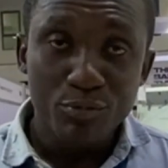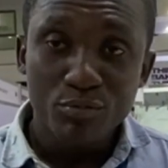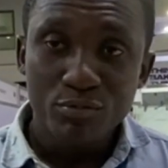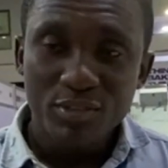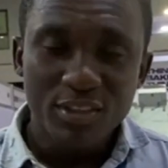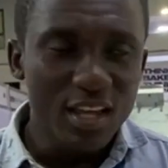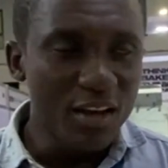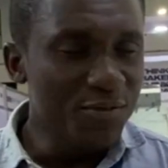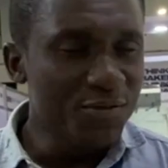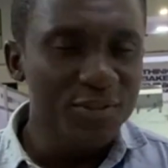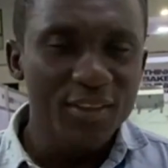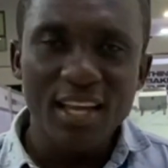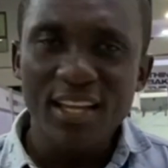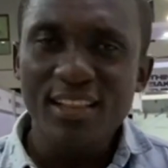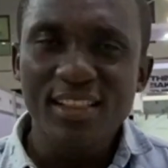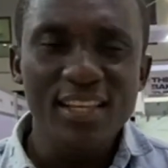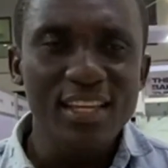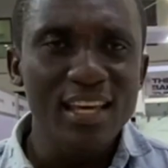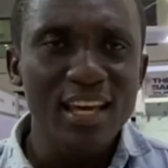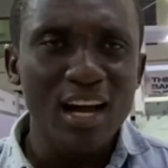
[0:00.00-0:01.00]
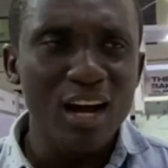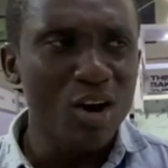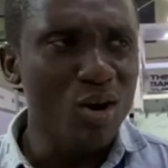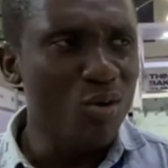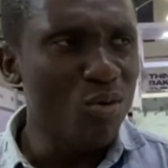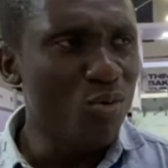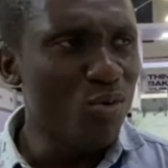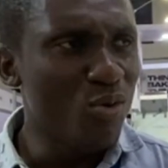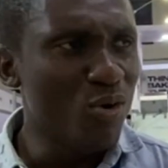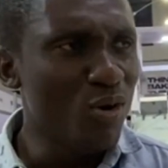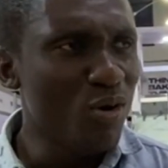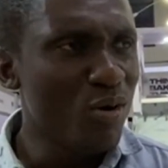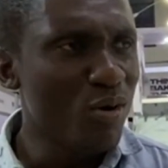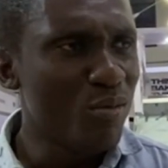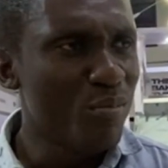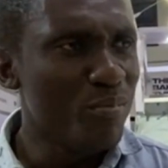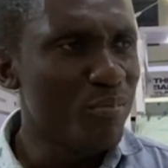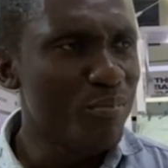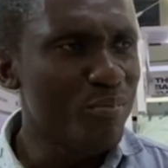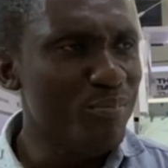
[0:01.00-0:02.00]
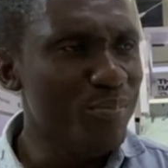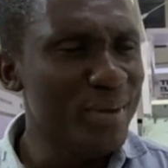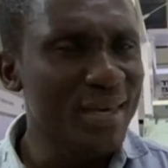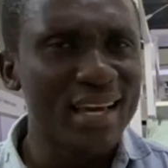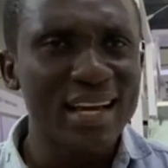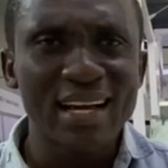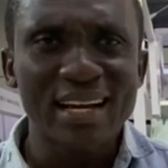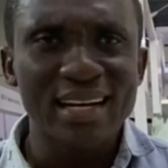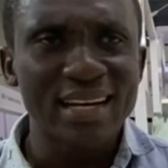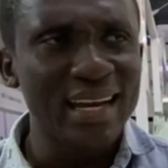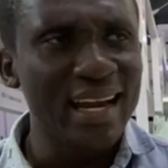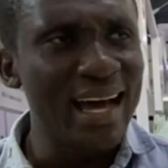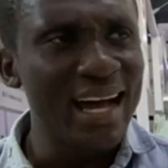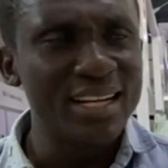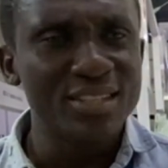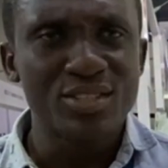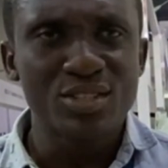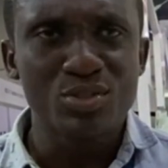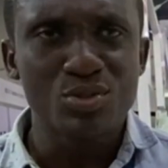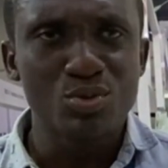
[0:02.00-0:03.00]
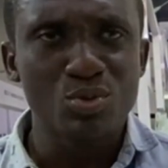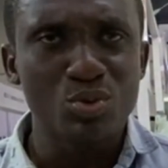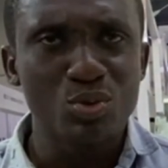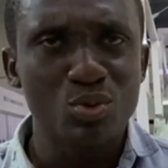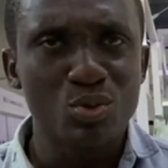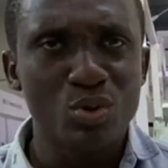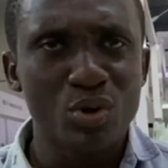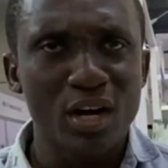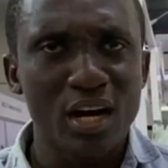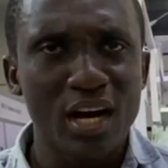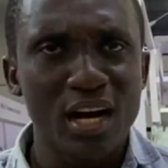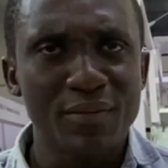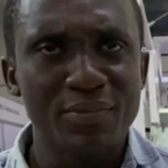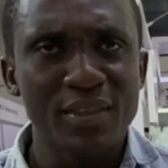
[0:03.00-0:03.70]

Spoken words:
definitely I will be glad to